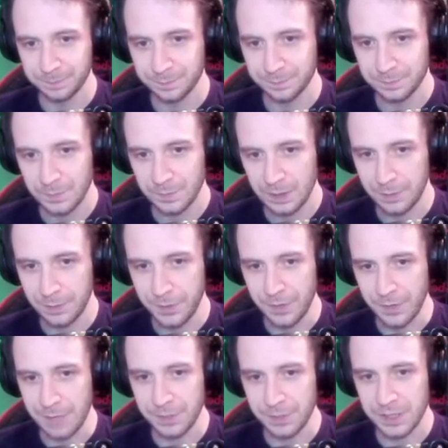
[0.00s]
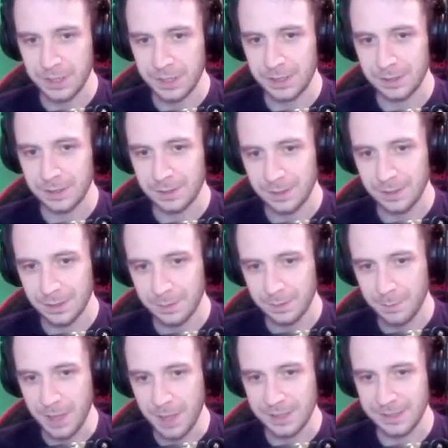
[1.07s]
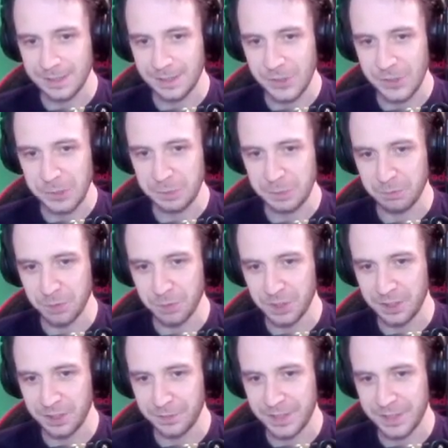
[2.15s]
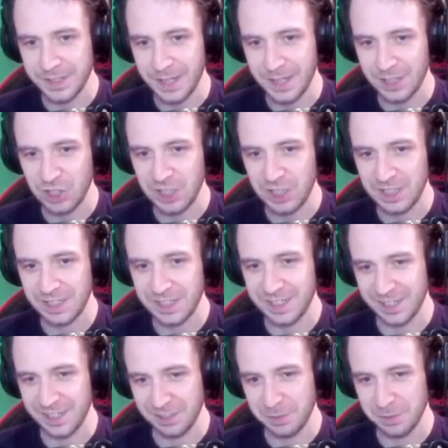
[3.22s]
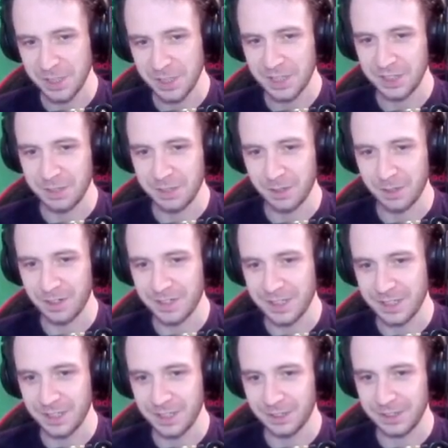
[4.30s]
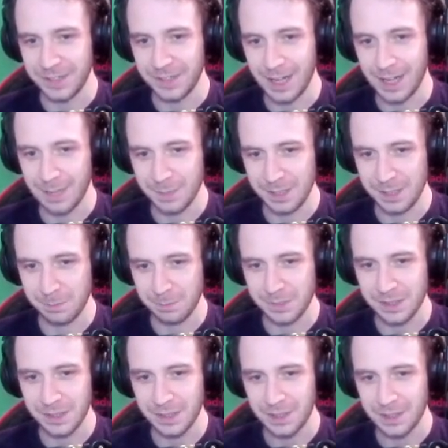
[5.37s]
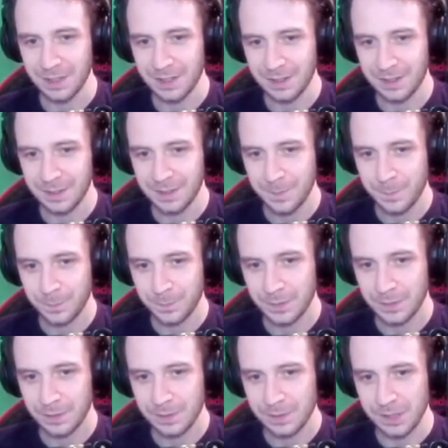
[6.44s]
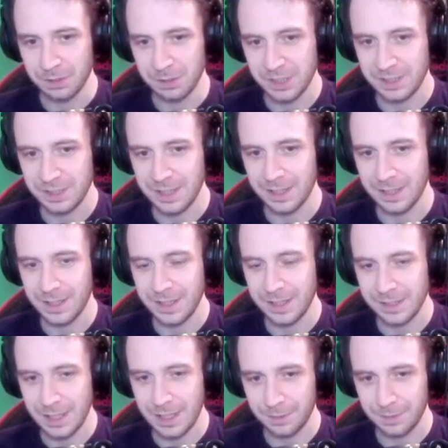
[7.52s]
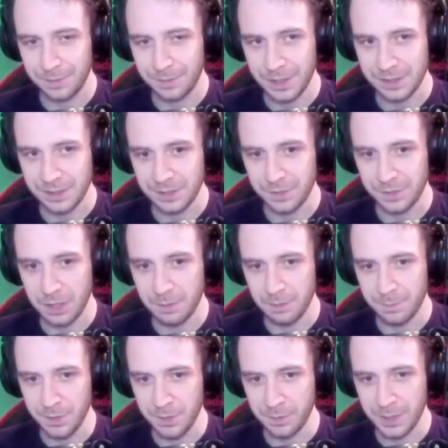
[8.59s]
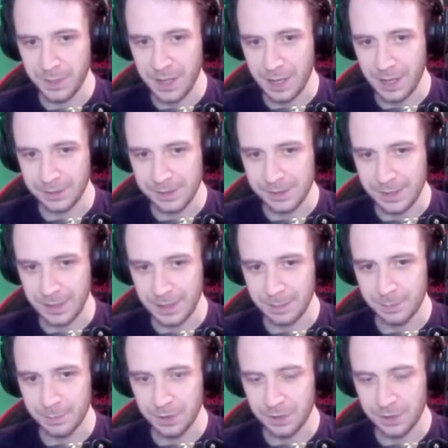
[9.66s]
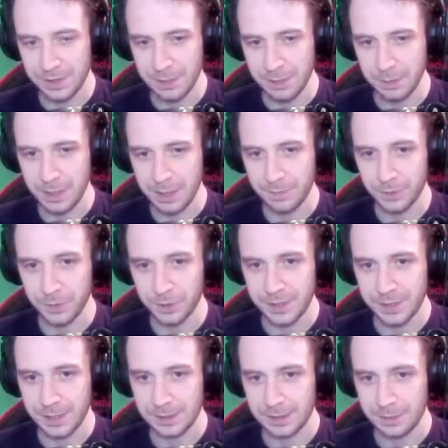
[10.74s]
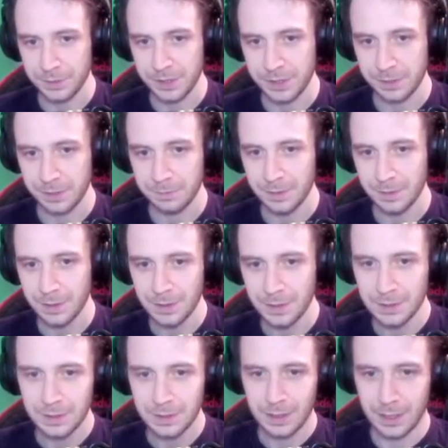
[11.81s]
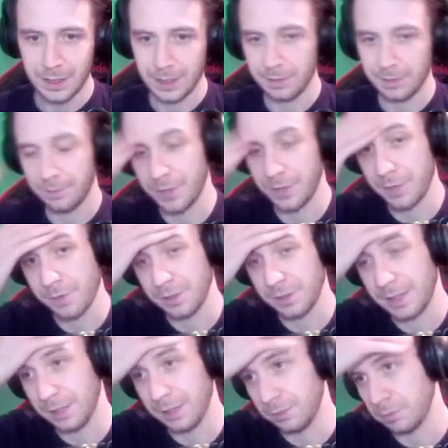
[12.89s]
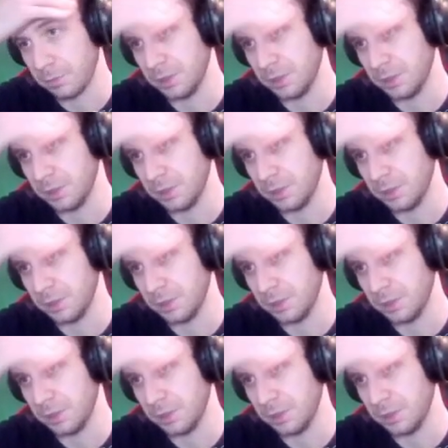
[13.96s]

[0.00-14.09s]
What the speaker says: If you've ever seen Maxi Loeb's run of this at GDQ, you already know the DAR memes. So Stinger is our fastest form of movement at the time, until we get Vortex level 2 further on down the run.